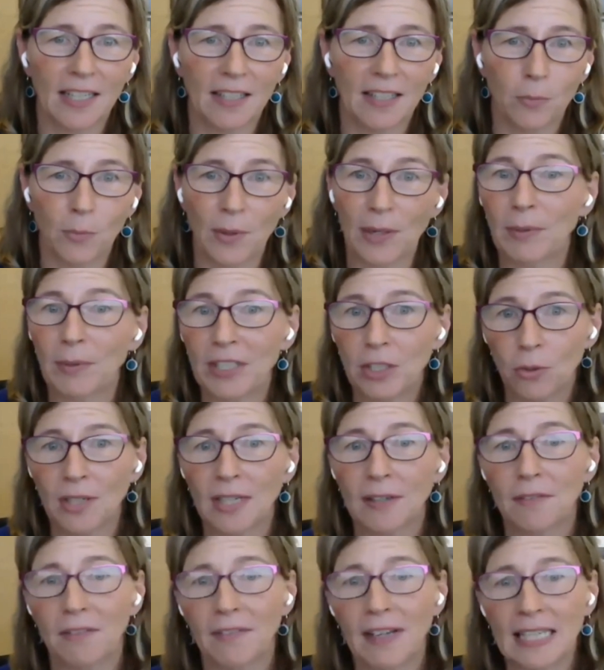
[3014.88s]
when we don't
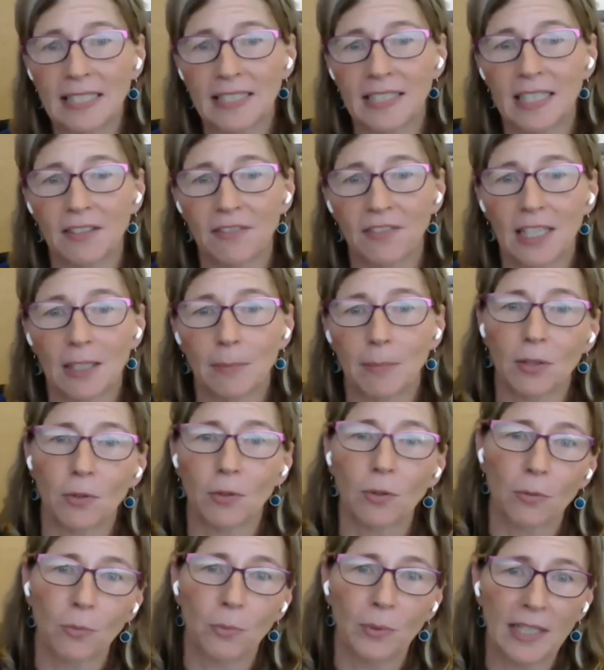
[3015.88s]
have a vaccine available,
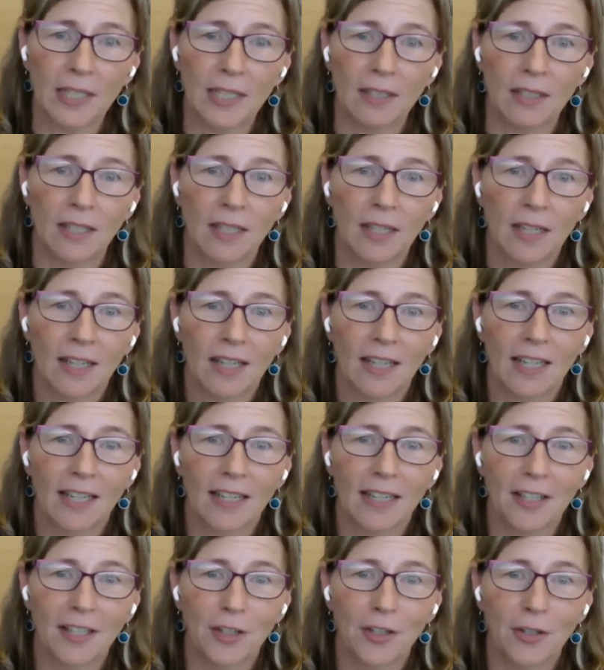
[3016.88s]
or will,
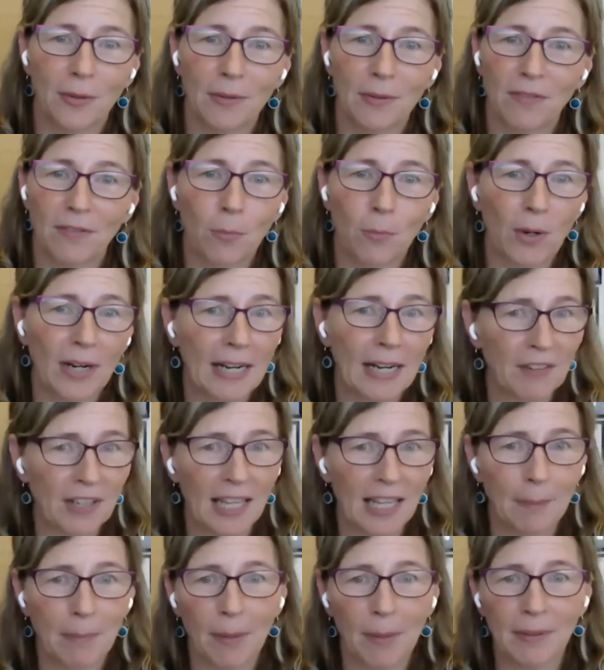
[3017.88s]
and from what
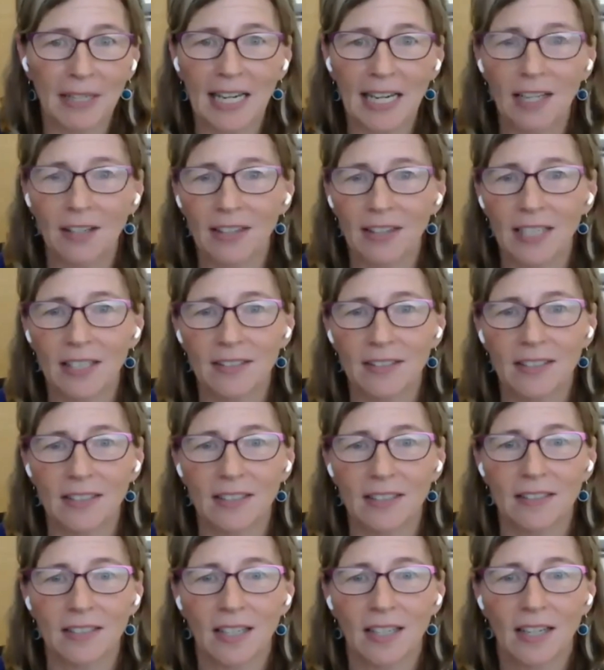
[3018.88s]
everything public health tells
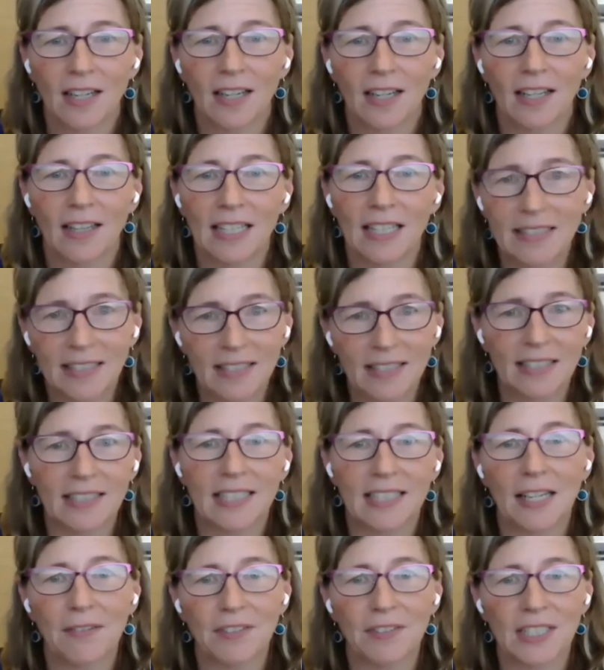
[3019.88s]
us, this is the
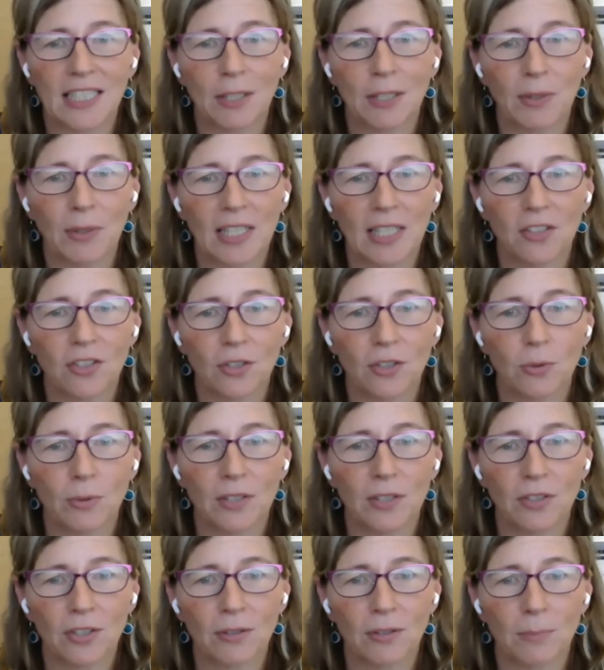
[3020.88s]
safest thing we can do
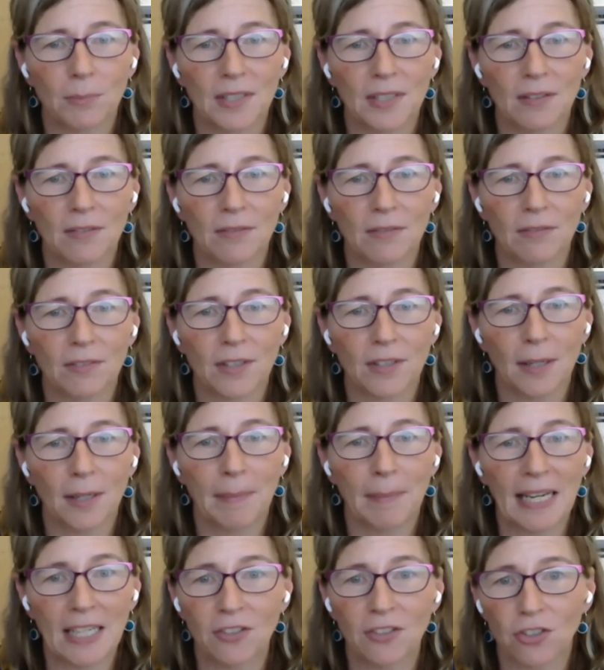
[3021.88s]
in terms of
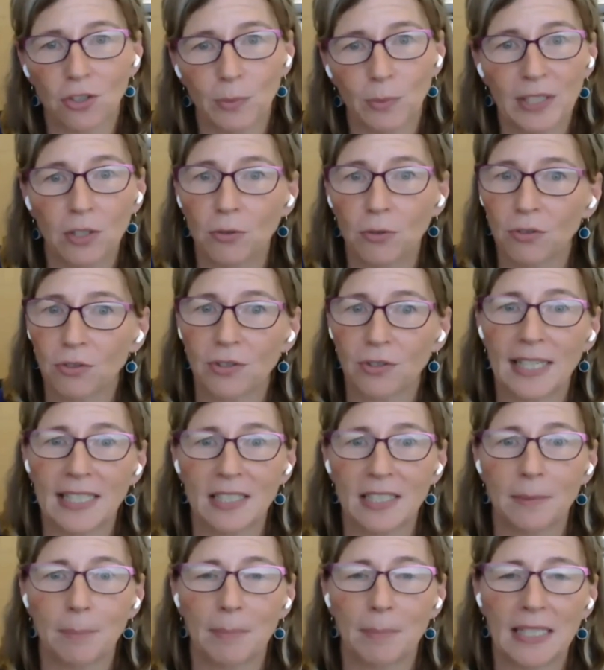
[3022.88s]
making sure we don't
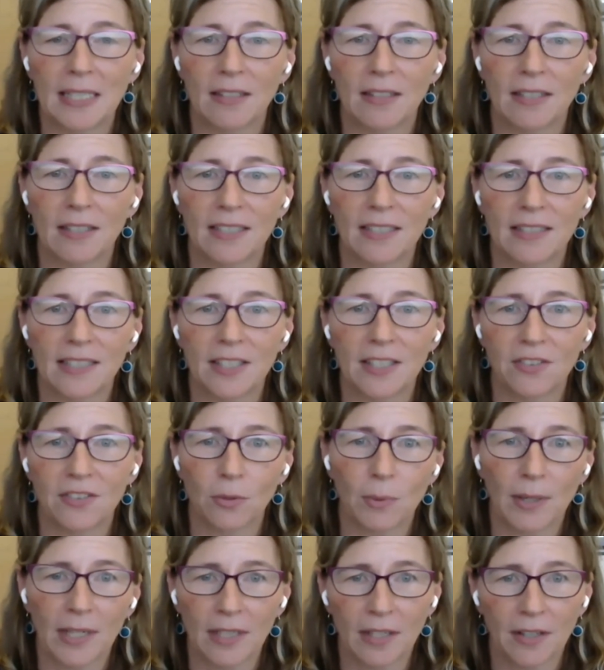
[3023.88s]
transmit the disease to
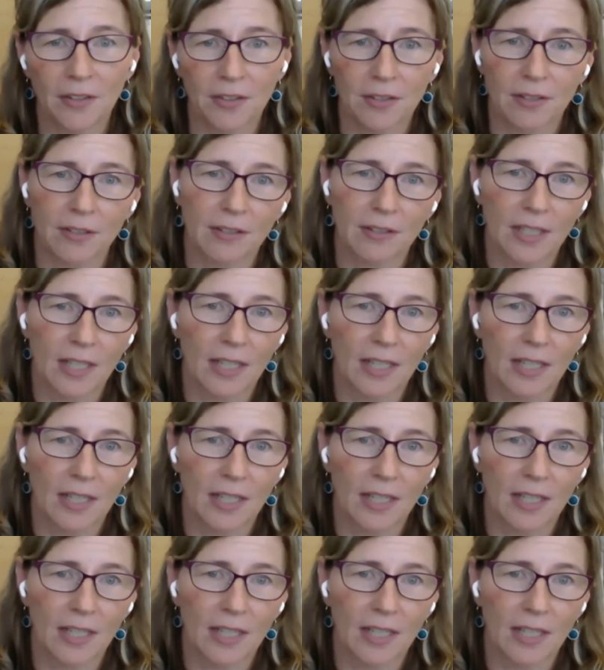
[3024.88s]
one another